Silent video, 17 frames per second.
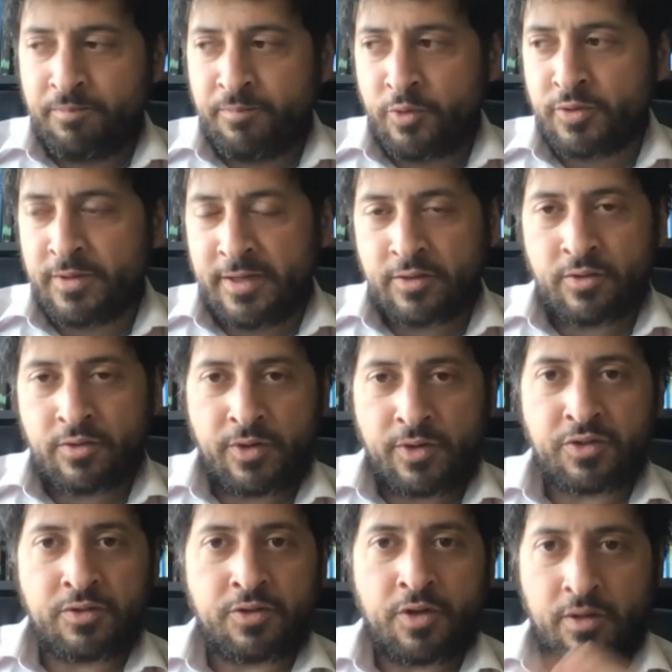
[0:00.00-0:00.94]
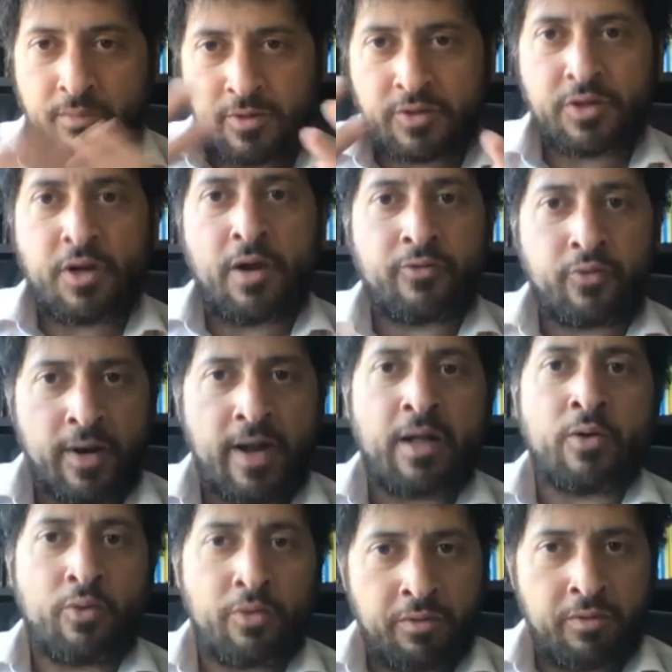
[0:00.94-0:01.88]
person asking the question is talking about software
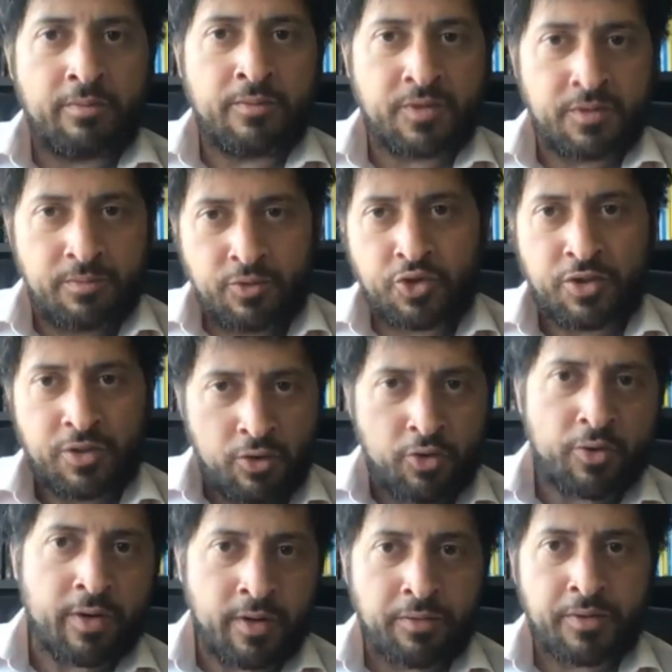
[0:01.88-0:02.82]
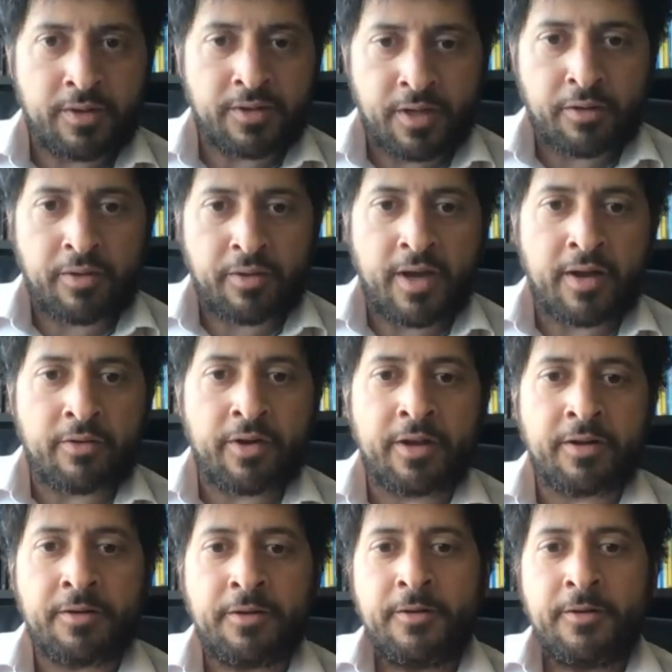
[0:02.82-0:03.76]
algorithms and machine learning and things like that, right?